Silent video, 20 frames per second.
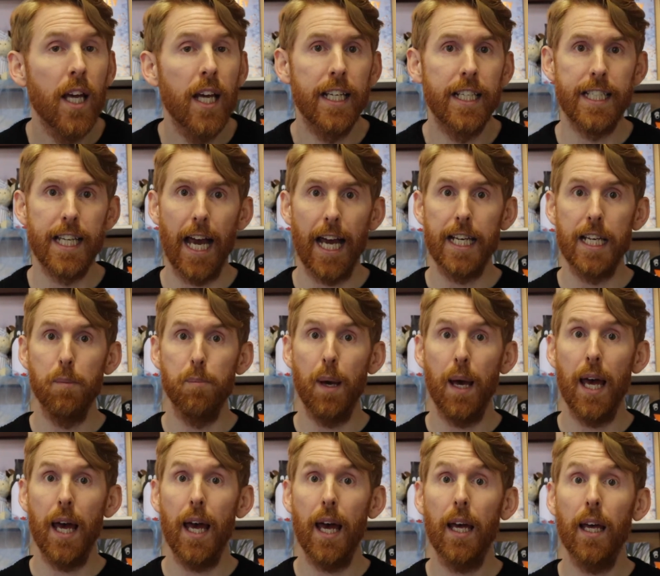Daddy
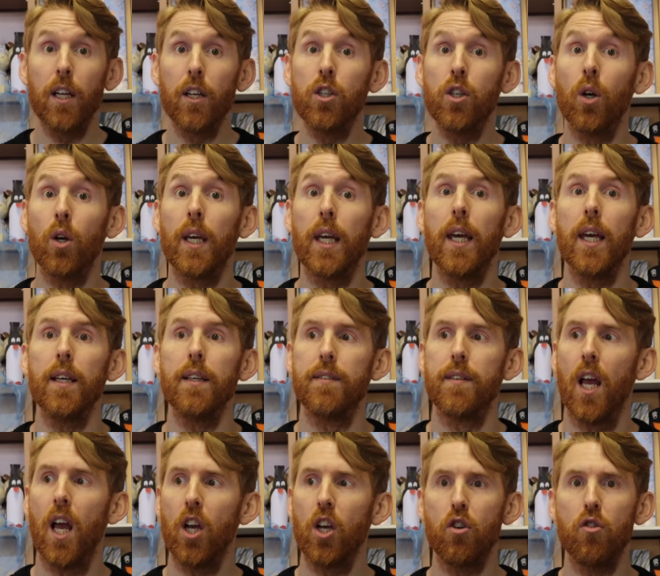Bear took his
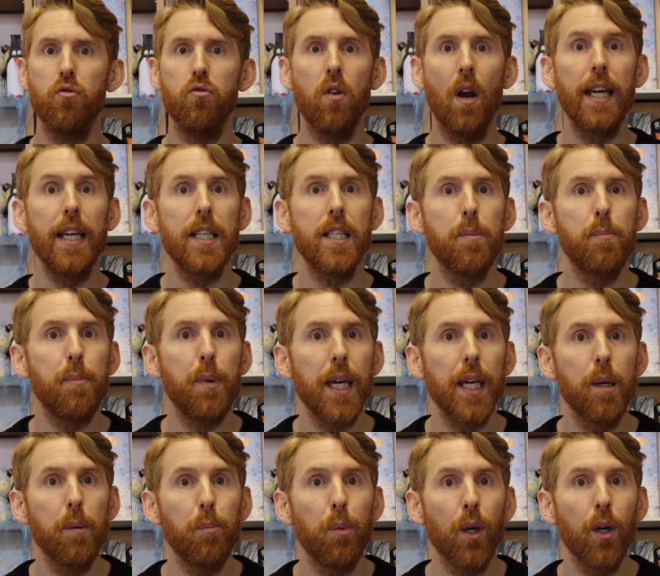great
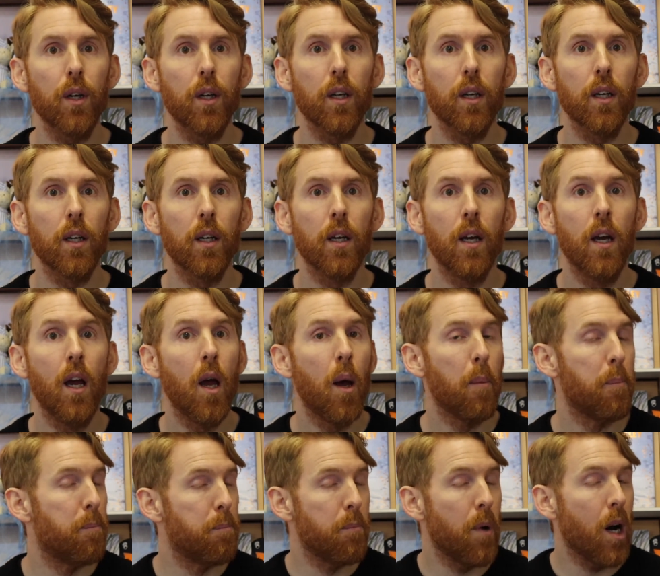big book,
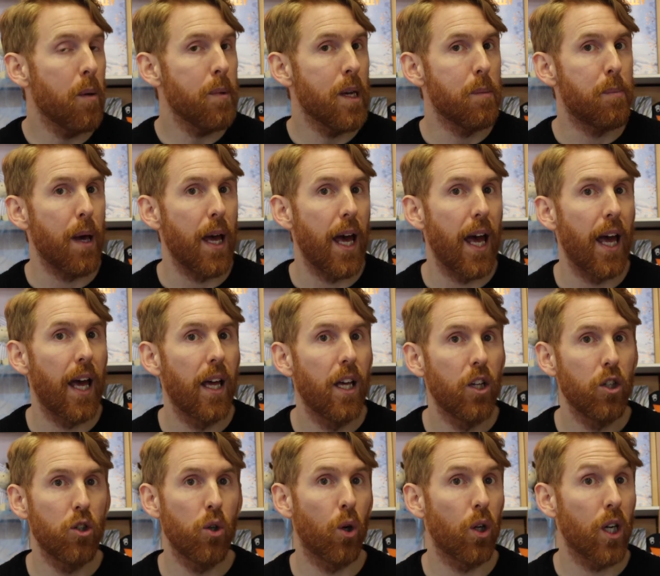Mommy Bear
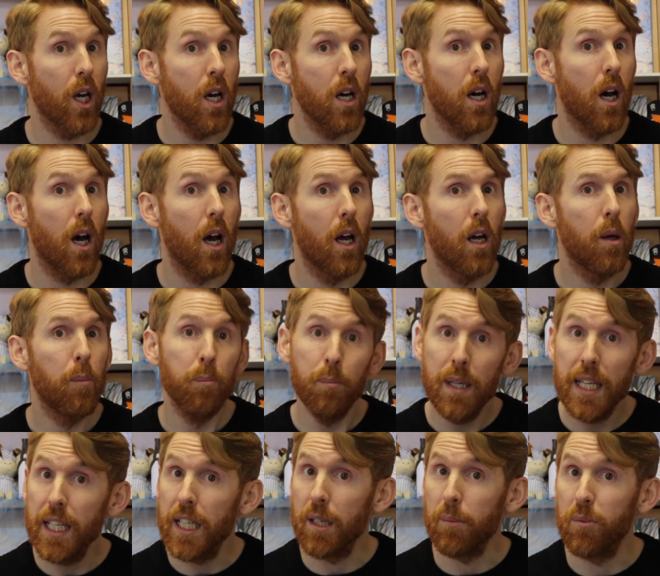took her
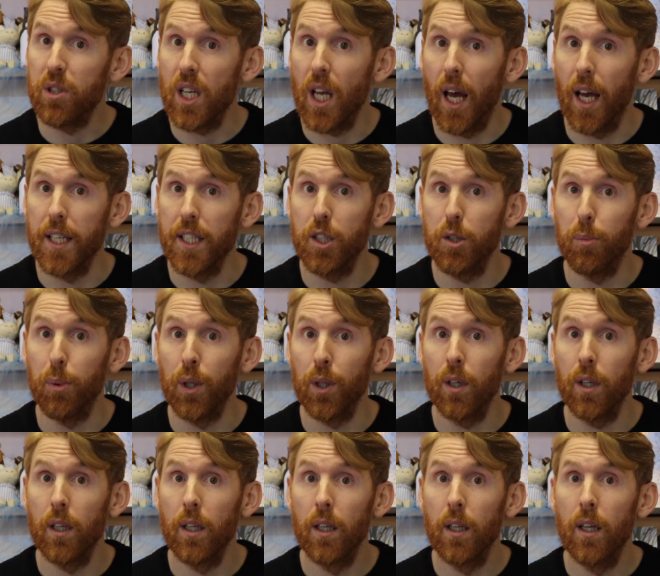medium-sized
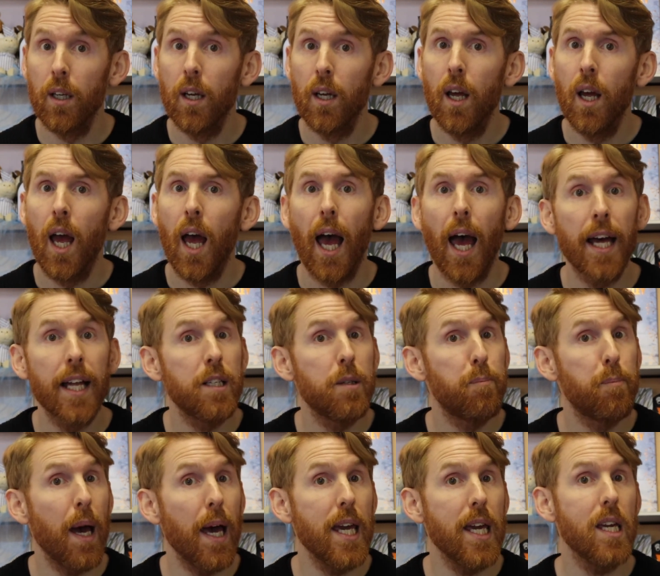book, and
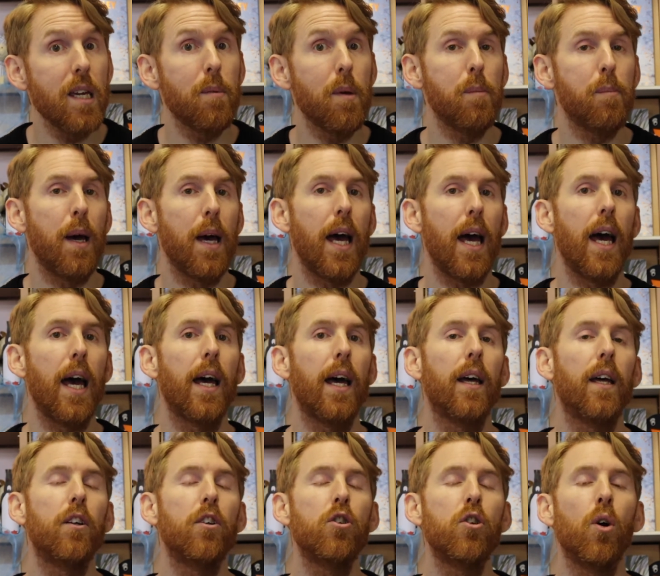Baby Bear
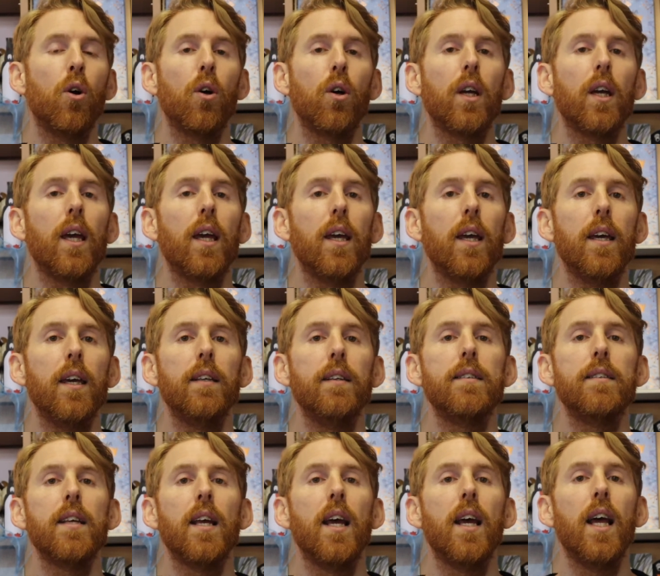took
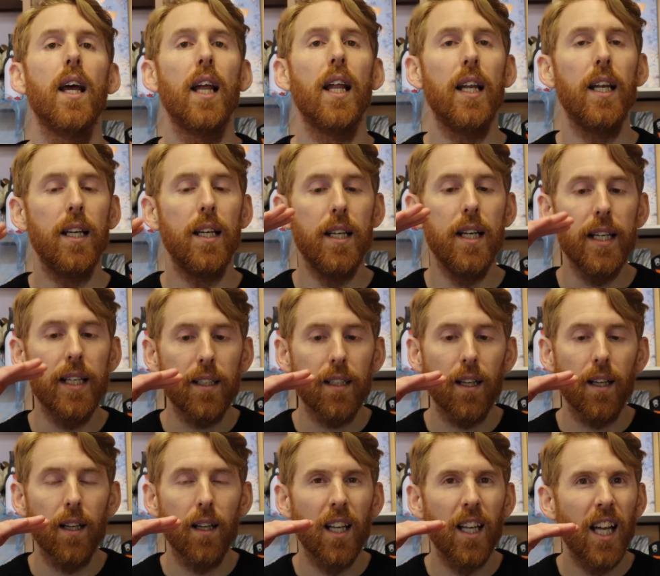his
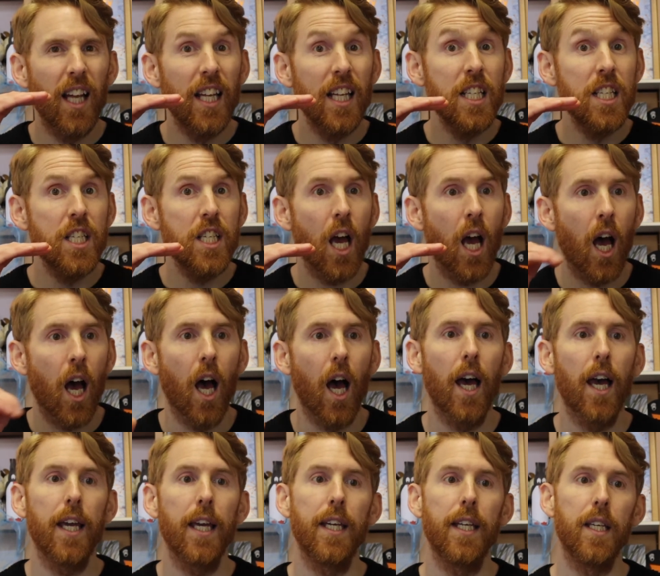little
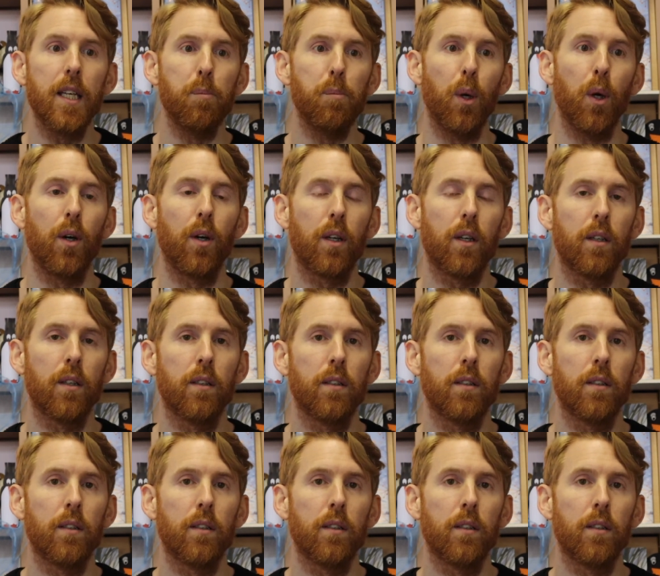tiny book.